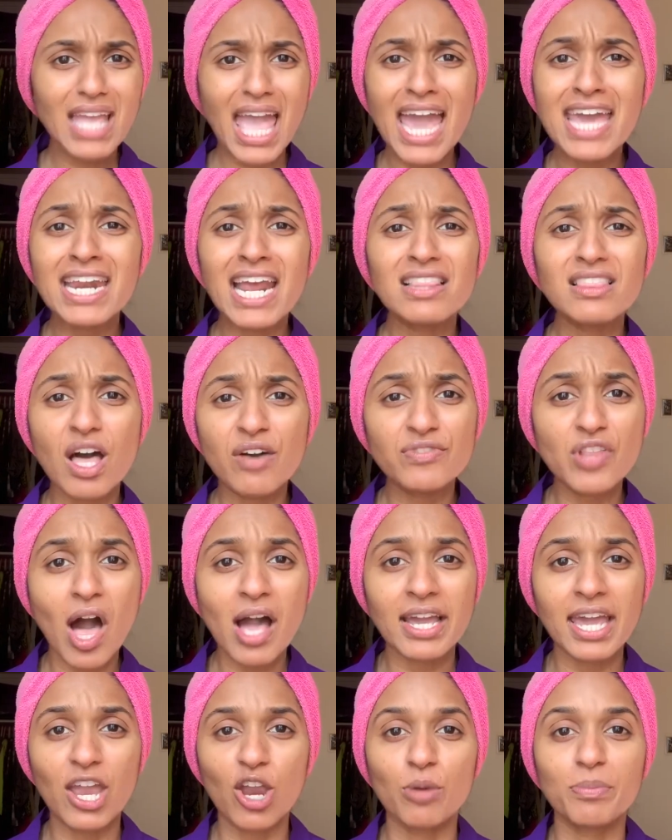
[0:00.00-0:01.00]
And I love
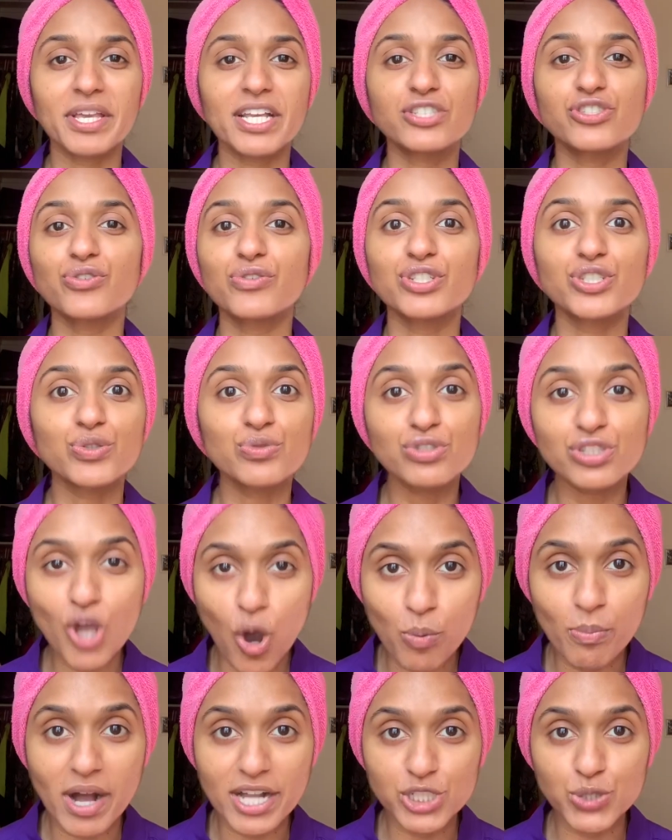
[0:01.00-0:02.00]
long hair because you can do
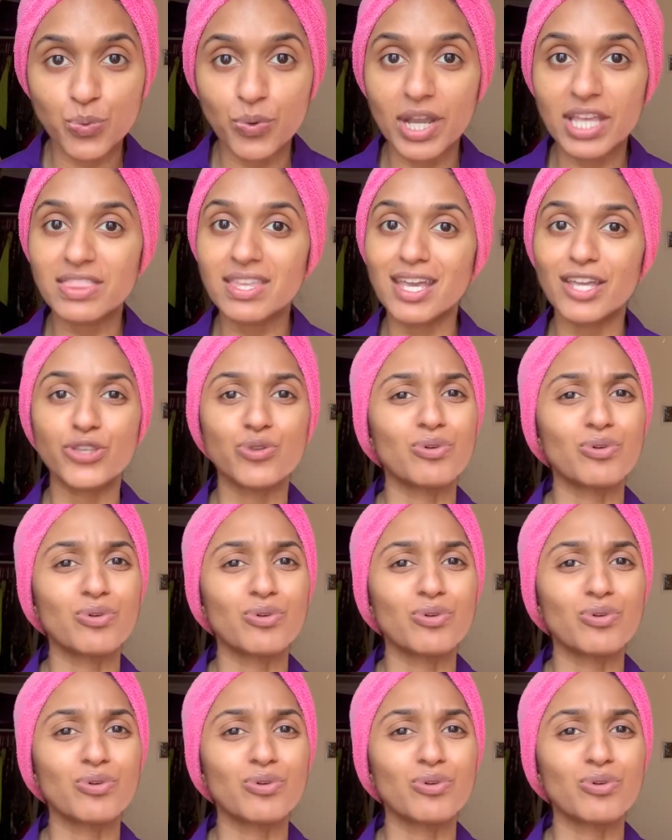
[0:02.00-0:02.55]
so much with it.